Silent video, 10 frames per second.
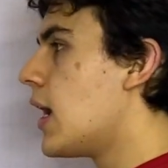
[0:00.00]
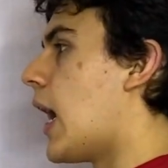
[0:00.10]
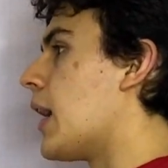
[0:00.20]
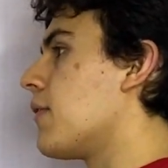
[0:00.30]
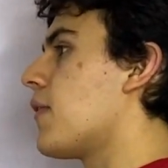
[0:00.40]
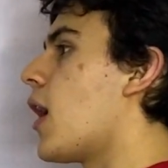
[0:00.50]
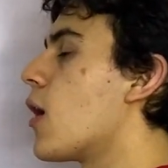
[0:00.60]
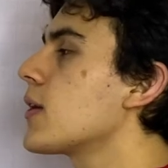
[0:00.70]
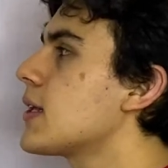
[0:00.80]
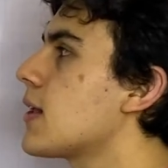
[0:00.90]
And if
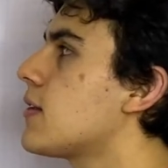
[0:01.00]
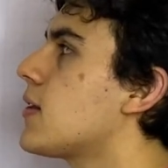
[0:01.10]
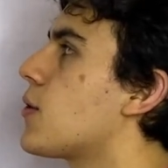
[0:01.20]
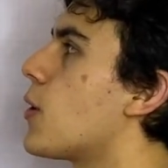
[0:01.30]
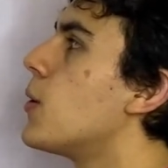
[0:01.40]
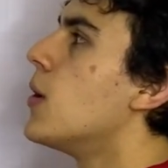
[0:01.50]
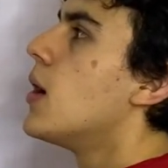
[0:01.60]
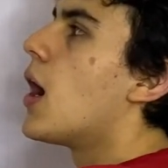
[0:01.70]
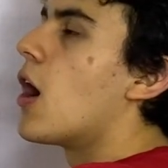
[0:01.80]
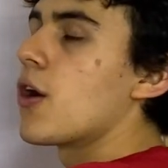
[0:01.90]
r dot is 0,
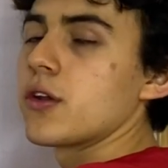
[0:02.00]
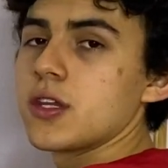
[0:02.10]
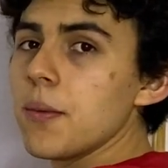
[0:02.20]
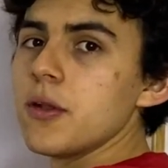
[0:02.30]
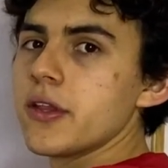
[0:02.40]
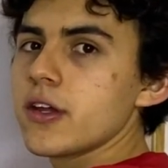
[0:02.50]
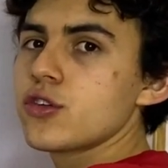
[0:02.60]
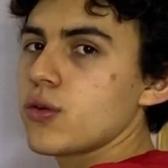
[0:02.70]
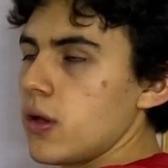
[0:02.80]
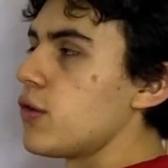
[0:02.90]
r double dot
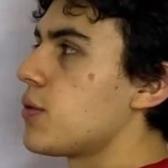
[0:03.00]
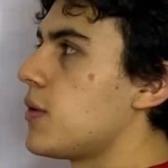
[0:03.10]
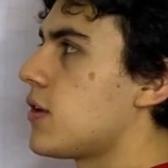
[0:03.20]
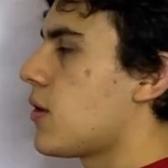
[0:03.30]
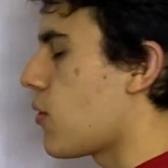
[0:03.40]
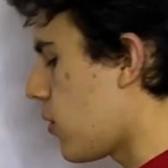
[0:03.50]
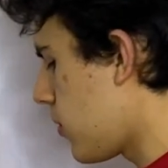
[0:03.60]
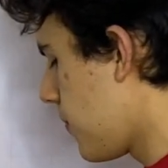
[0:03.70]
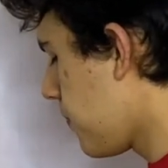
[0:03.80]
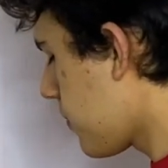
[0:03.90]
should also be 0.
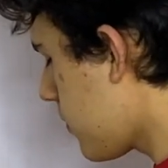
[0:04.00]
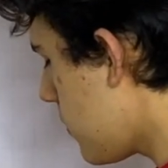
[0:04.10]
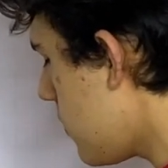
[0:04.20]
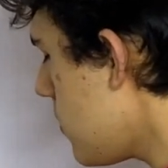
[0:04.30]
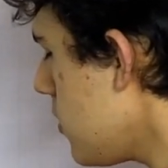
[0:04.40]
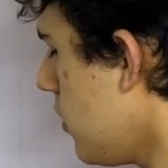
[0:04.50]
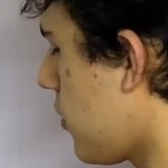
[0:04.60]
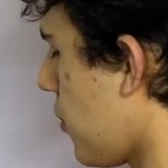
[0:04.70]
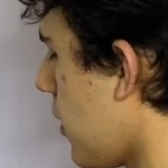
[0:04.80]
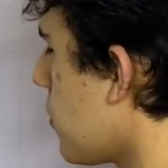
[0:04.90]

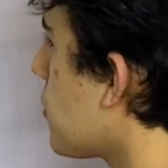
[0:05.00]
So then we